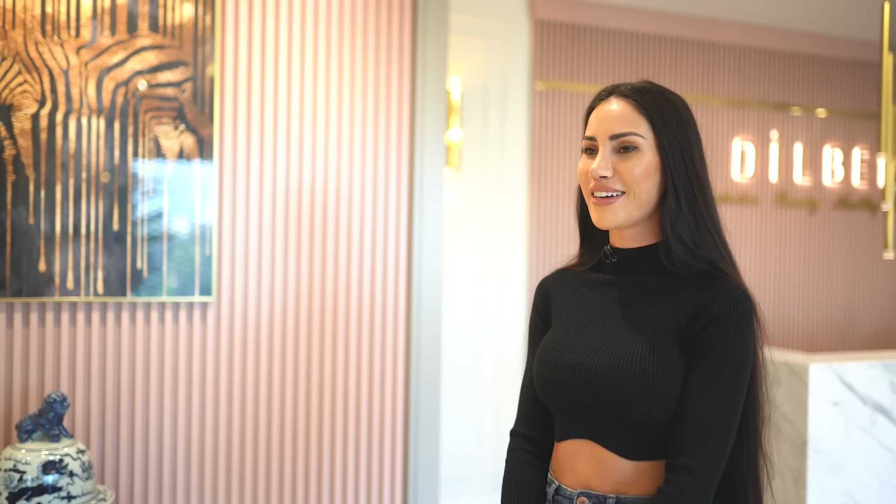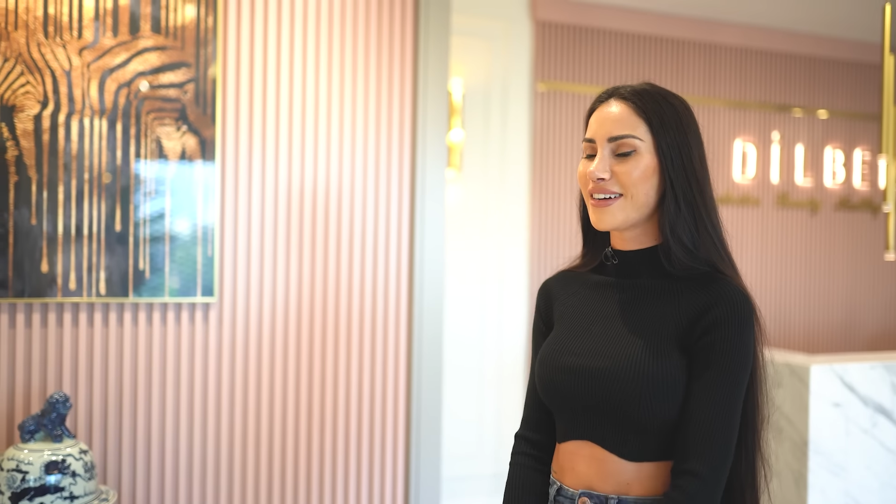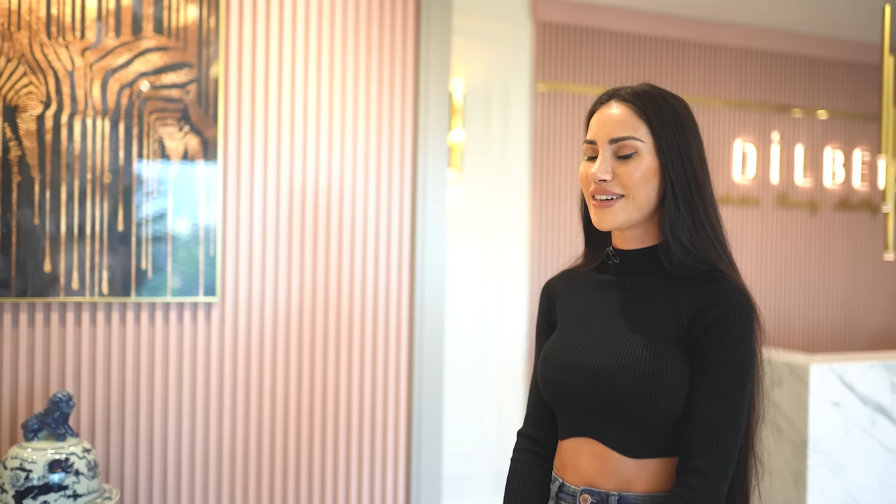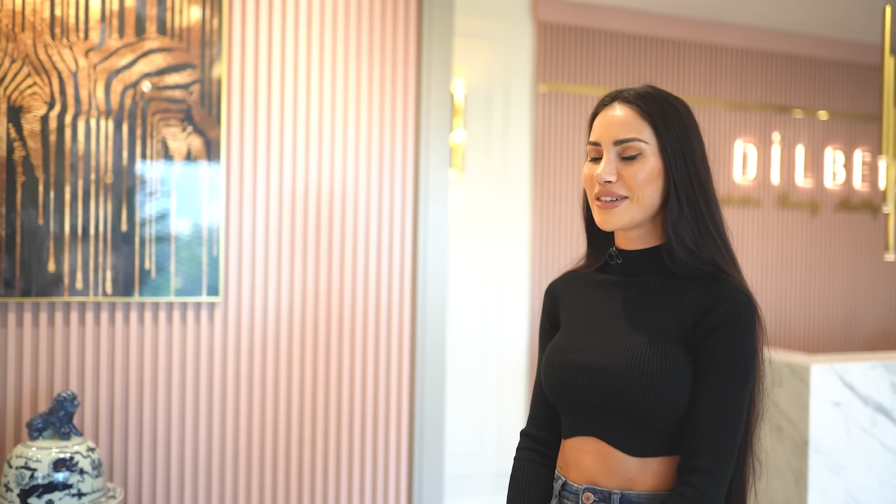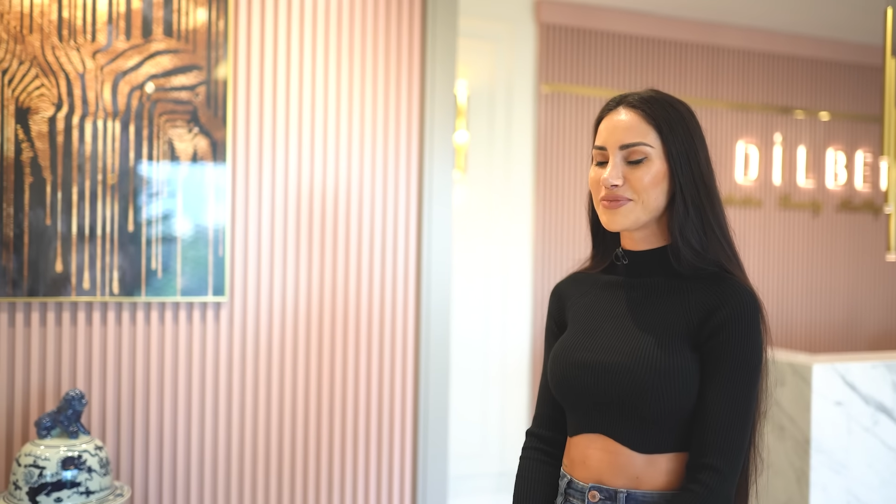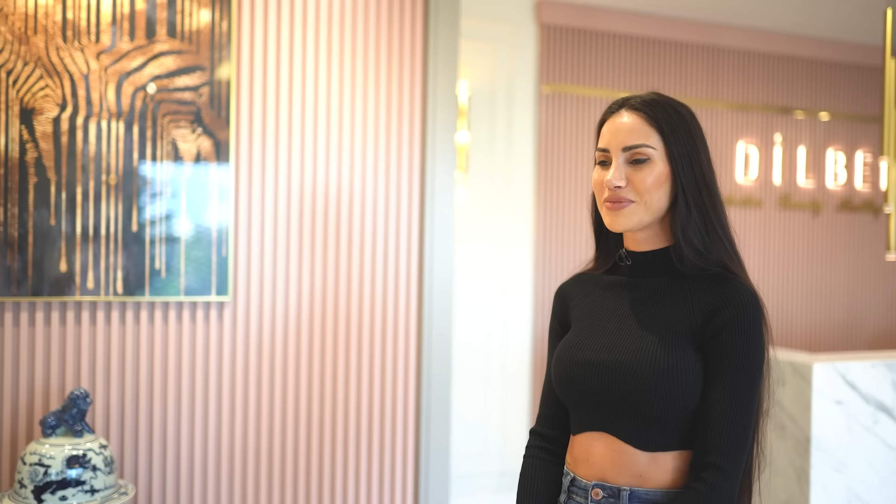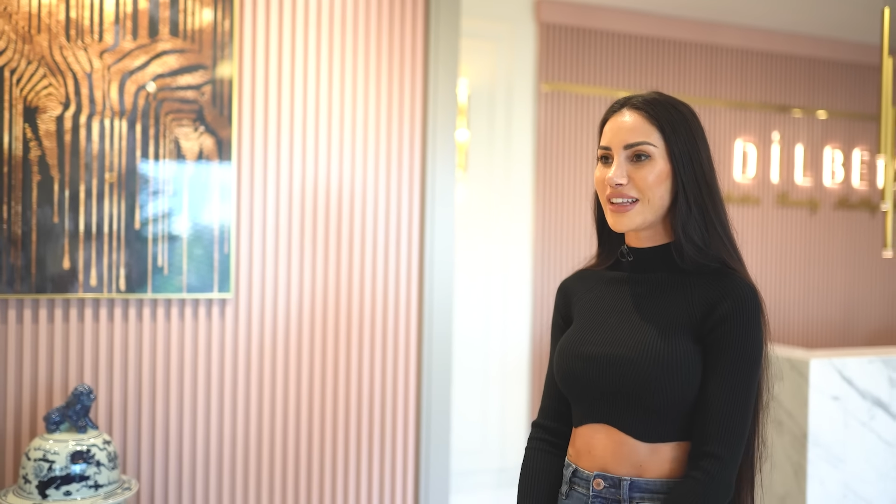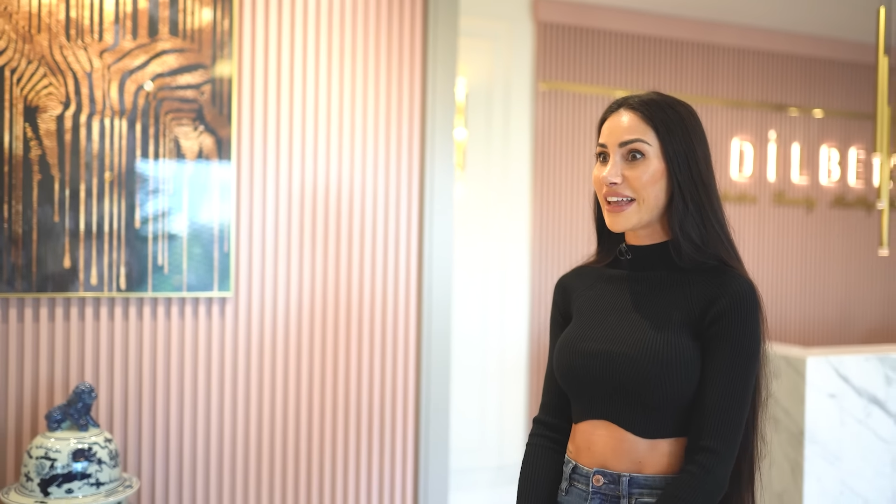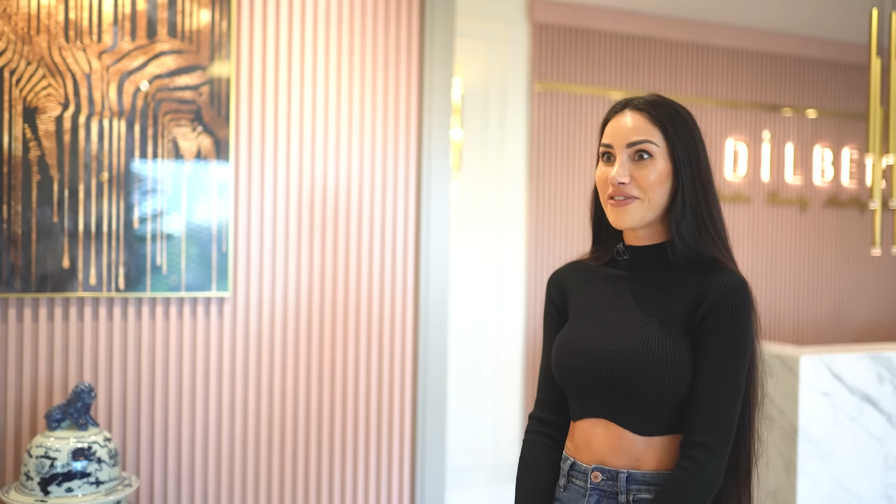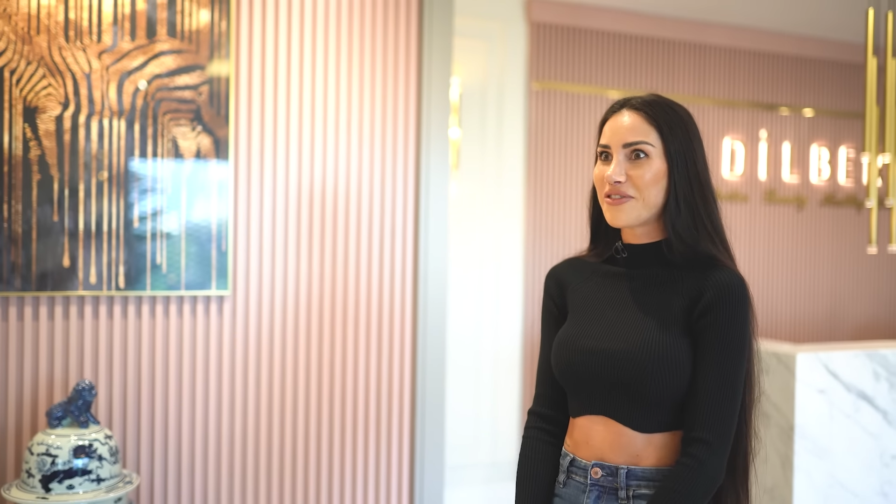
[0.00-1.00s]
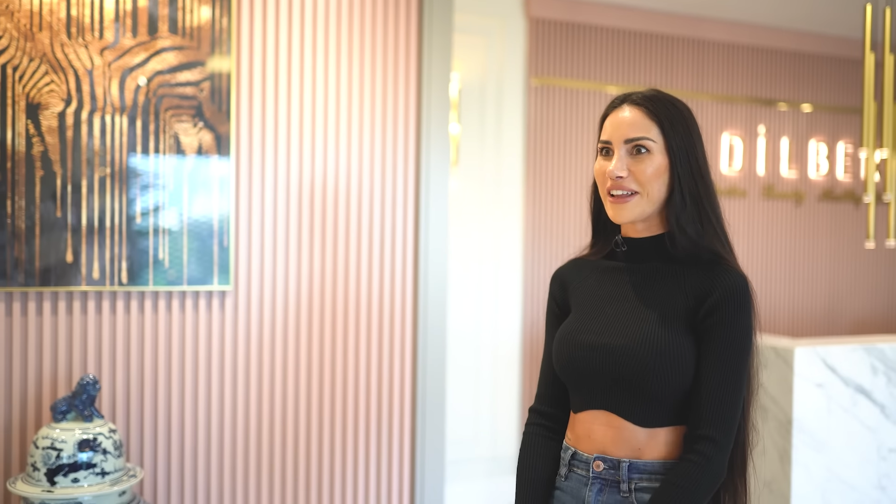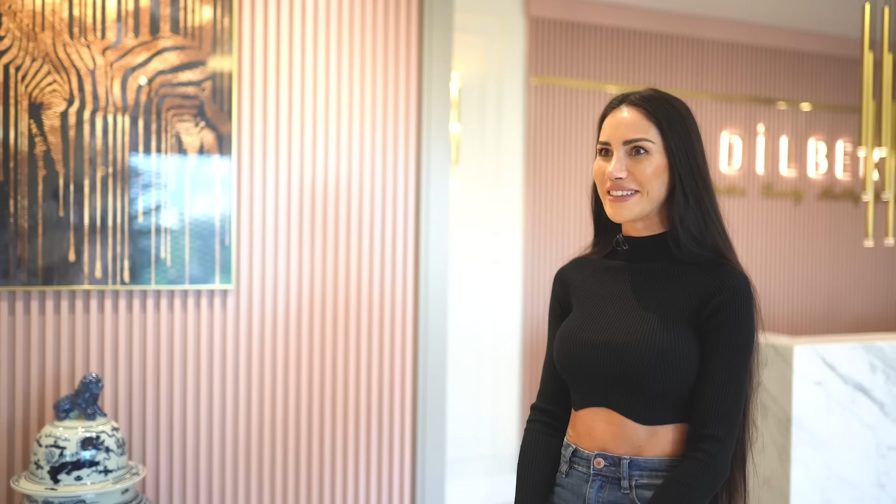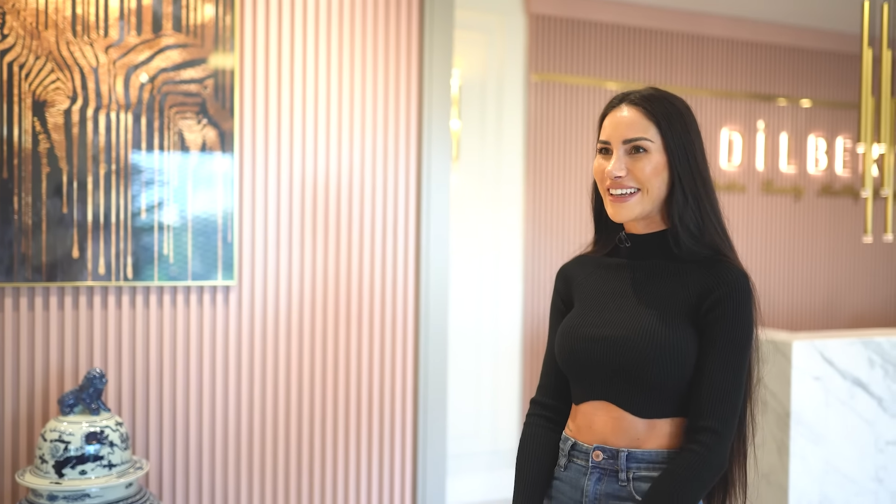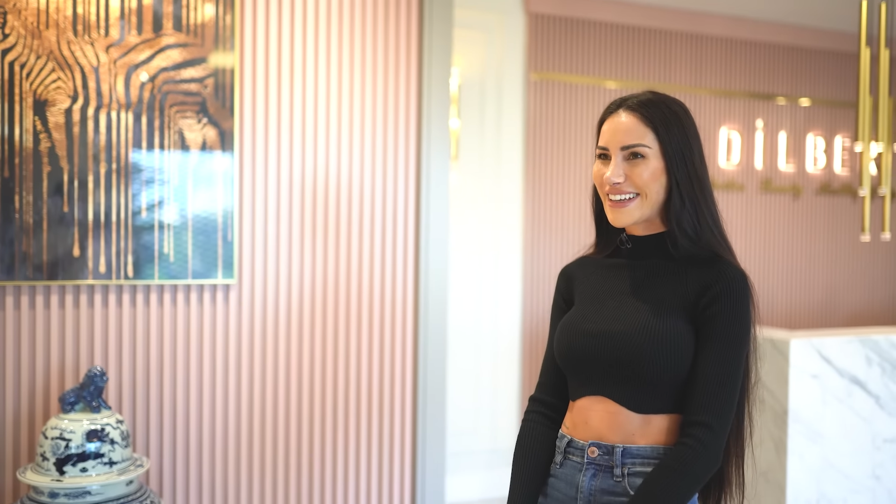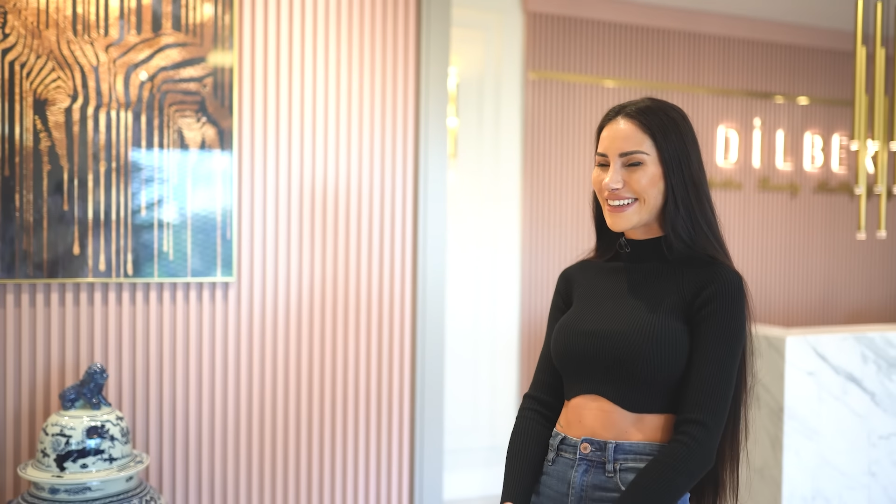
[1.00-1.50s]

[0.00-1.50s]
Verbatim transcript: a friend.